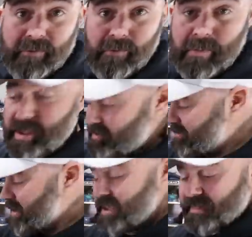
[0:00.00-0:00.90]
from this
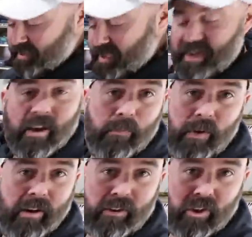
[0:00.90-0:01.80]
that cutting out a bit
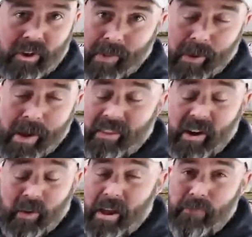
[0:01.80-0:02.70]
of extra sheet metal back there
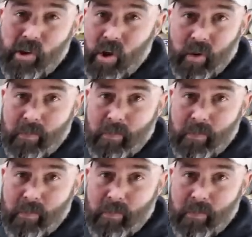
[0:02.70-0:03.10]
will have no